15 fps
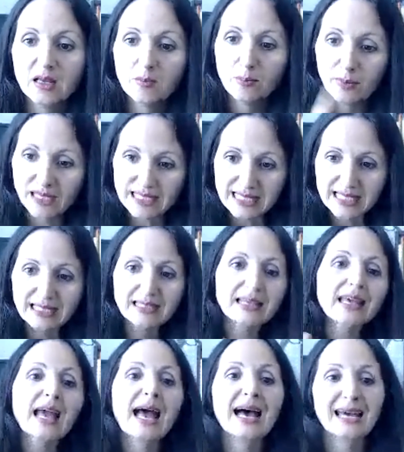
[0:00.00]

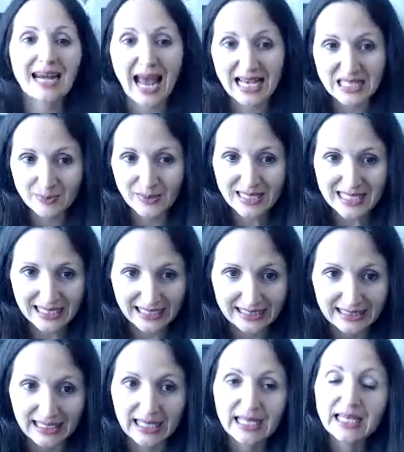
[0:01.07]
Misliti,
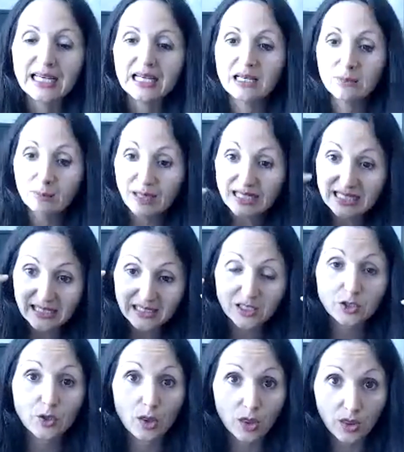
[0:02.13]
razmisliti. Misliti,
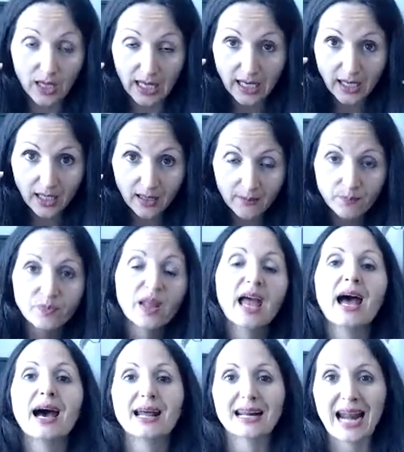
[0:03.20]
to think,
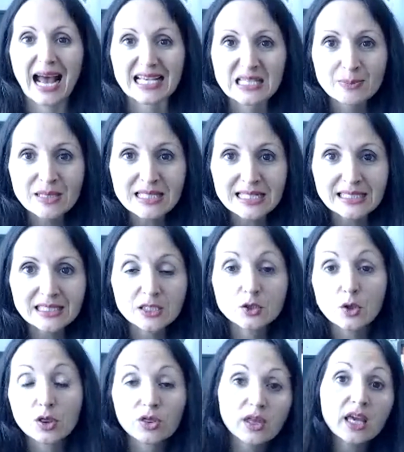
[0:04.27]
razmisliti, to
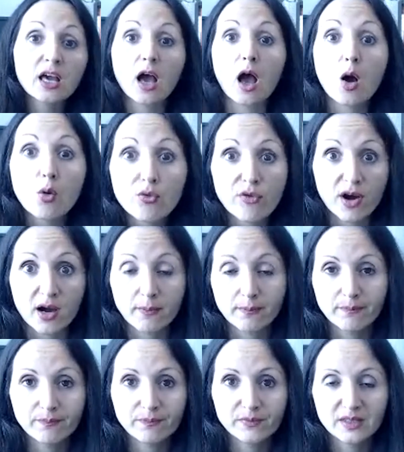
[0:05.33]
think over
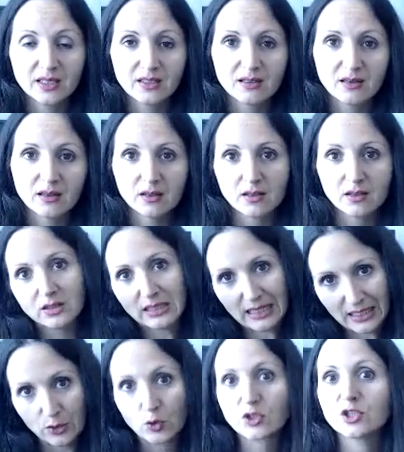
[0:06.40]

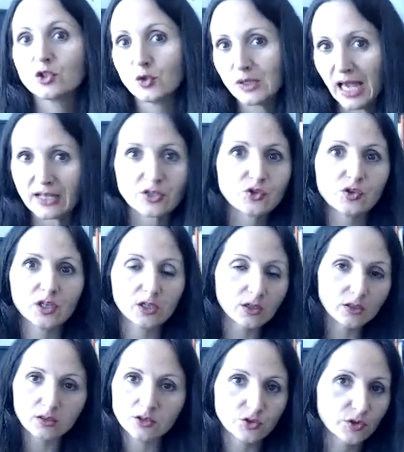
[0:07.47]
in order to get to
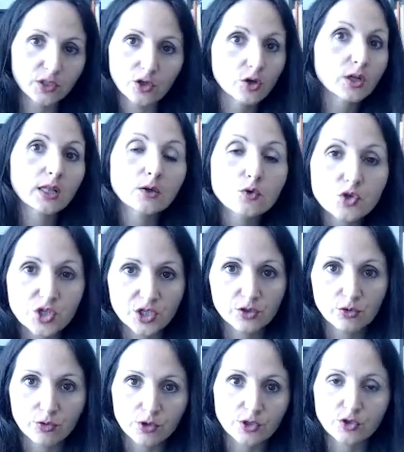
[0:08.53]
a conclusion
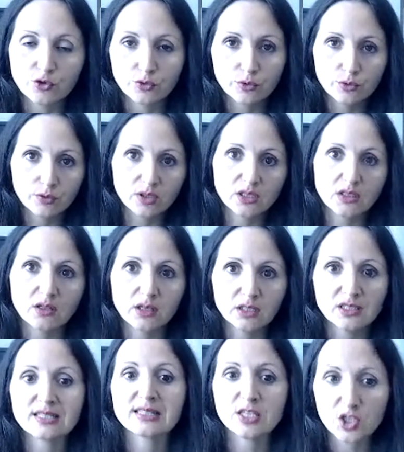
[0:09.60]
or to a
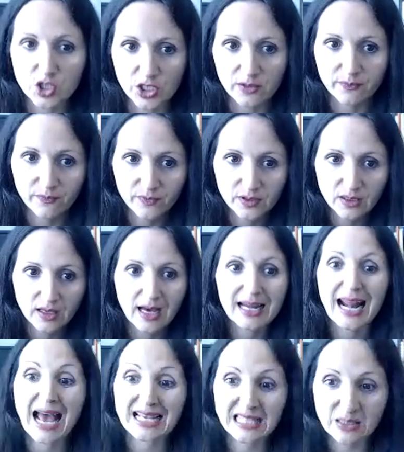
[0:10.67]
decision.
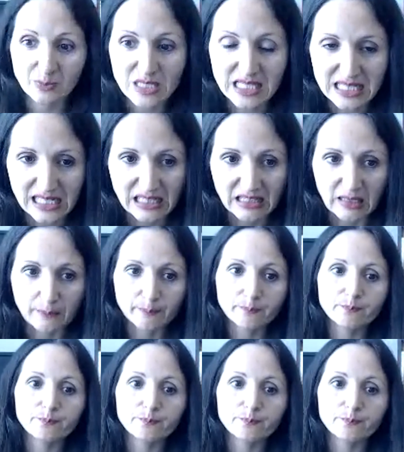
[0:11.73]
Razmisliti.